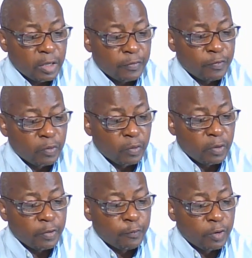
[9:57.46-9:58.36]
if you,
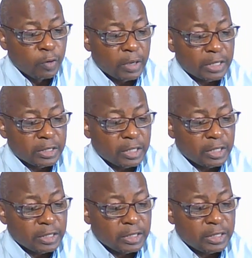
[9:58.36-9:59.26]
if we look at
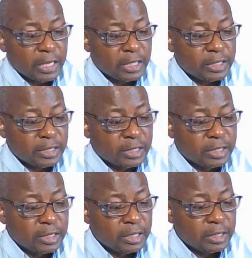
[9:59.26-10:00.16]

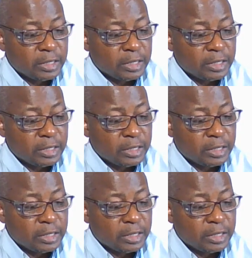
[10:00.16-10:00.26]
Judges